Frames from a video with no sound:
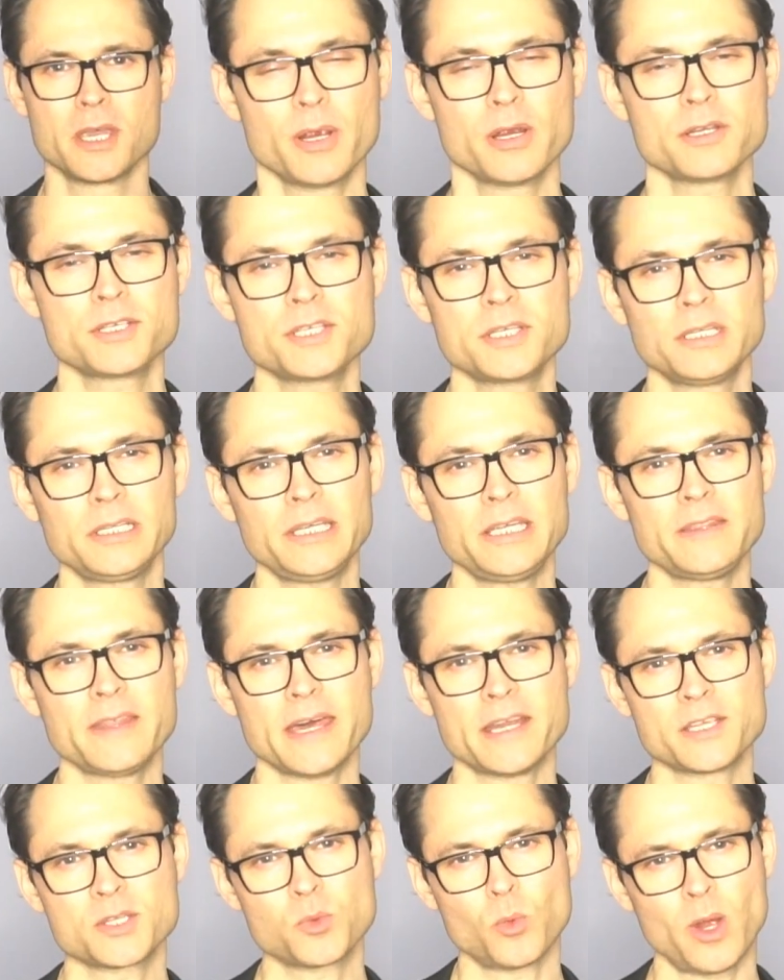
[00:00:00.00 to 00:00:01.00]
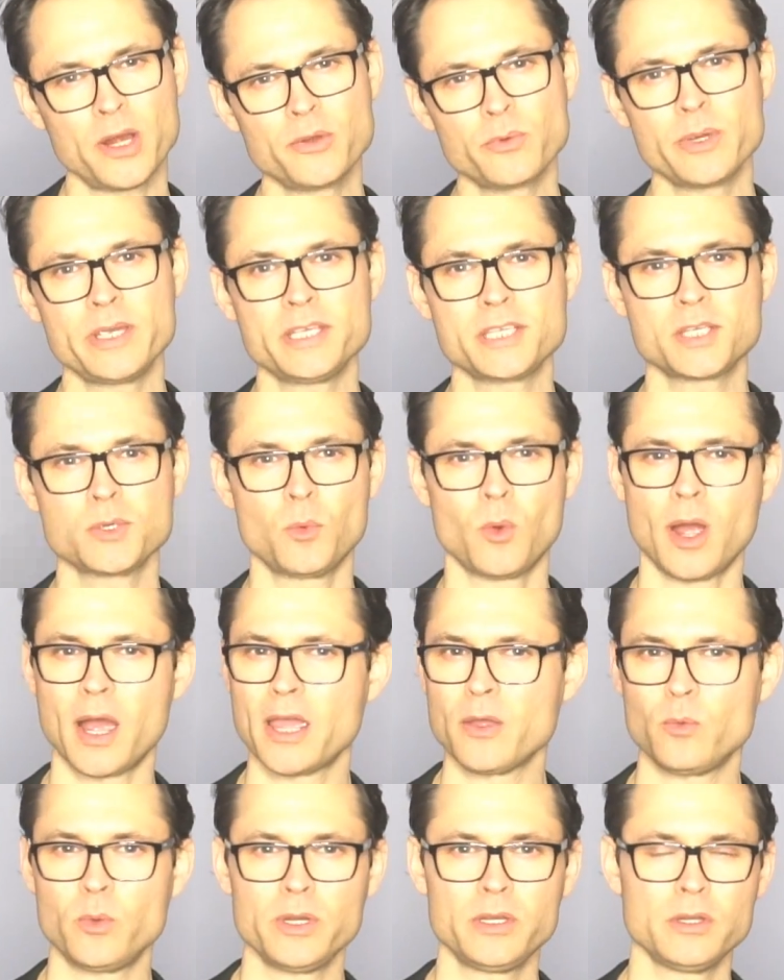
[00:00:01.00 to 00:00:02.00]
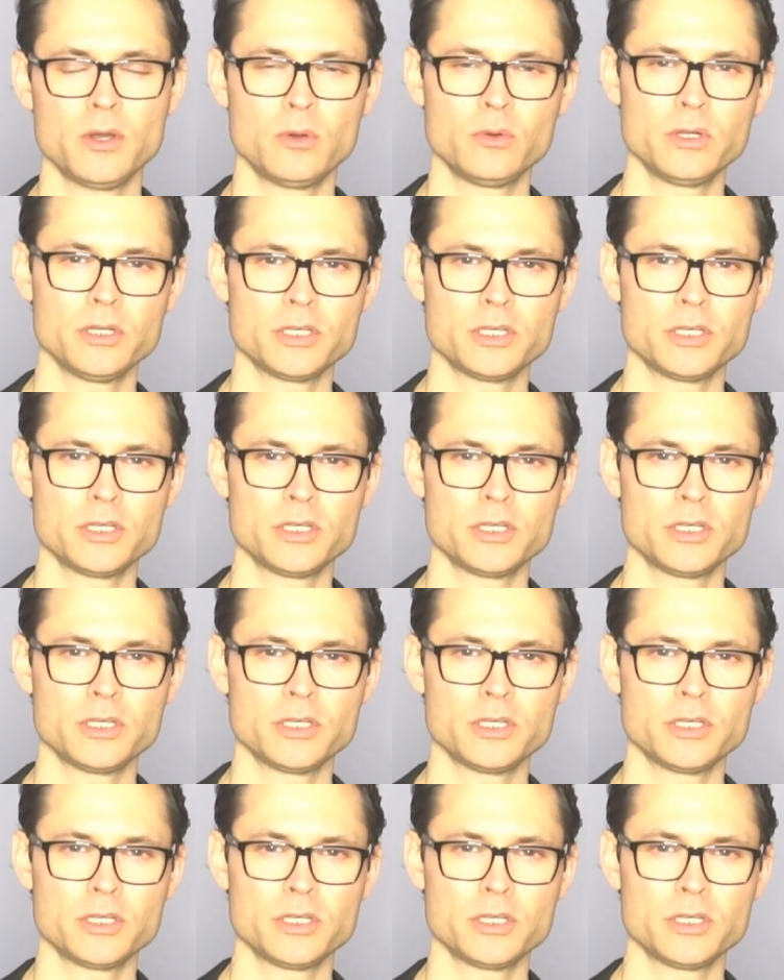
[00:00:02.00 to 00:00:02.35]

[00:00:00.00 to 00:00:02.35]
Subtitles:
Personally, that is one reason why I wouldn't own a